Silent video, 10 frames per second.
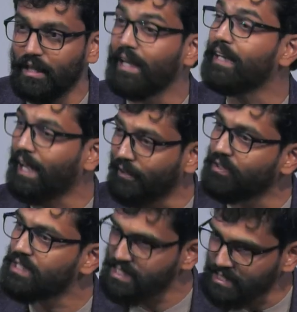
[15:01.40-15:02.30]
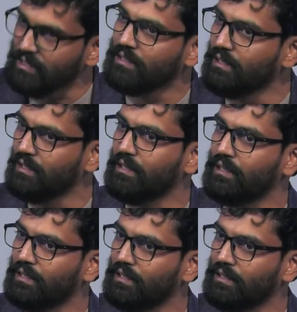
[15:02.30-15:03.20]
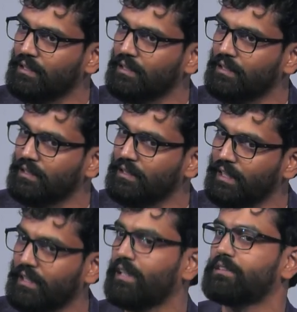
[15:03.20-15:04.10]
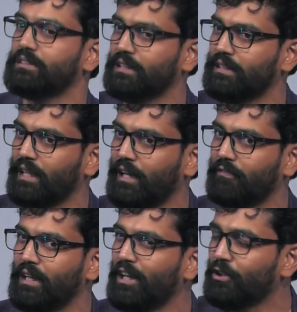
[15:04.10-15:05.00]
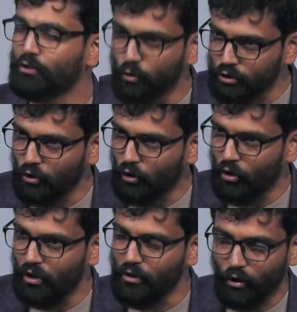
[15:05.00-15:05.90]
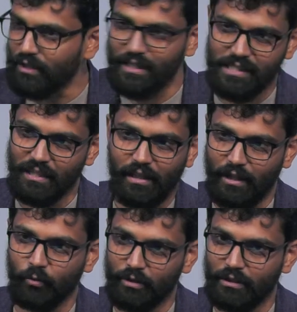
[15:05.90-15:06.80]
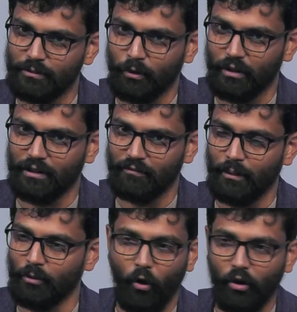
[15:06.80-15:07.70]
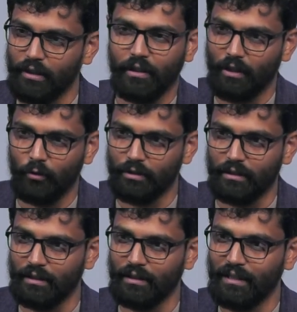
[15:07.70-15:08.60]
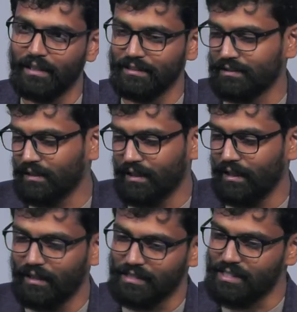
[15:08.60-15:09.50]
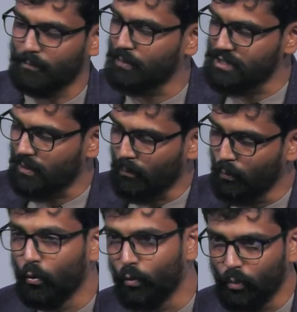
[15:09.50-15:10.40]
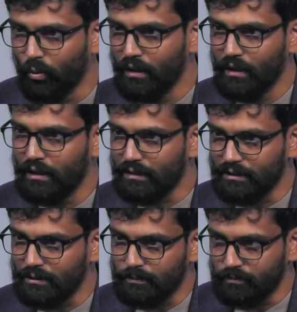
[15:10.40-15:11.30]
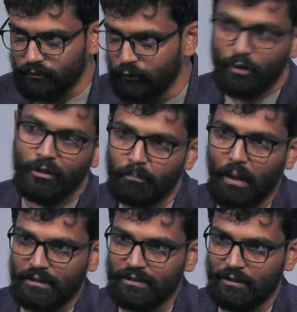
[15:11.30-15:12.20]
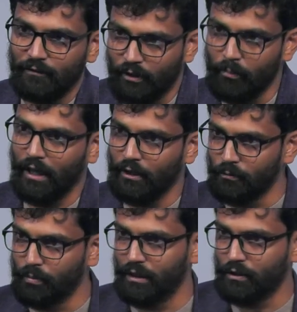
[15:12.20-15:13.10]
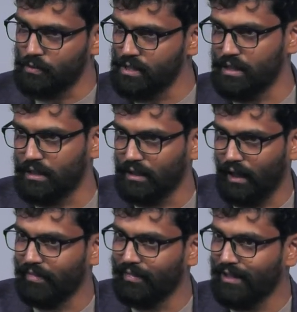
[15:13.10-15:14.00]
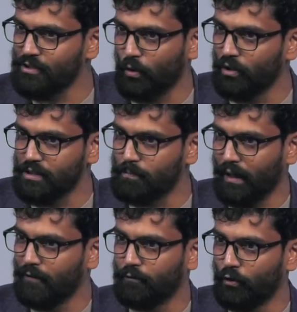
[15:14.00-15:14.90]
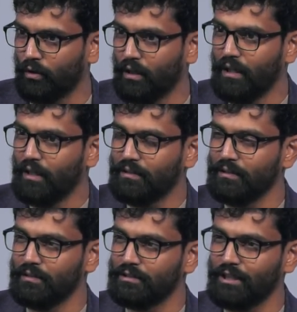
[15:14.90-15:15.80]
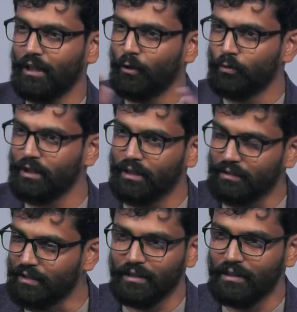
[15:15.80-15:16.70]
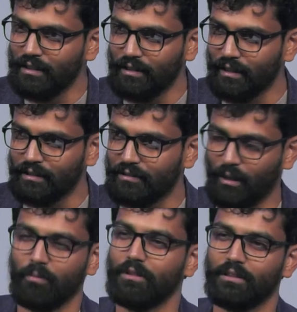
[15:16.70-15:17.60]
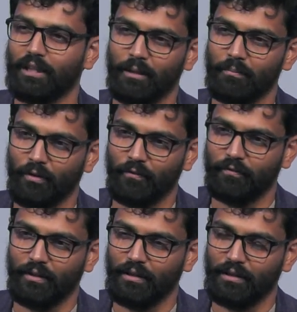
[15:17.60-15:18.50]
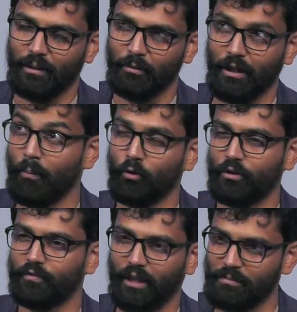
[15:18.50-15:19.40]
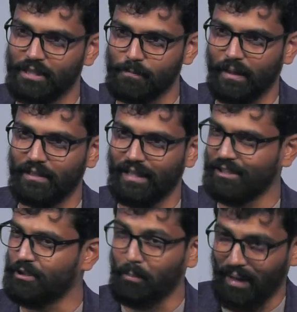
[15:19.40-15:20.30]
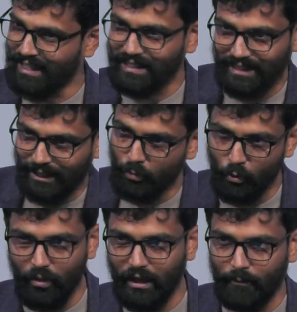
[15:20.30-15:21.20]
in every single interaction that they have. Those are all not necessarily counted as productive labor. All they are counting is, does that person move this food parcel from A to B to C? And that's all is paid for. The surrounding nearly like double the time of, double the amount of time they spend in actually making that movement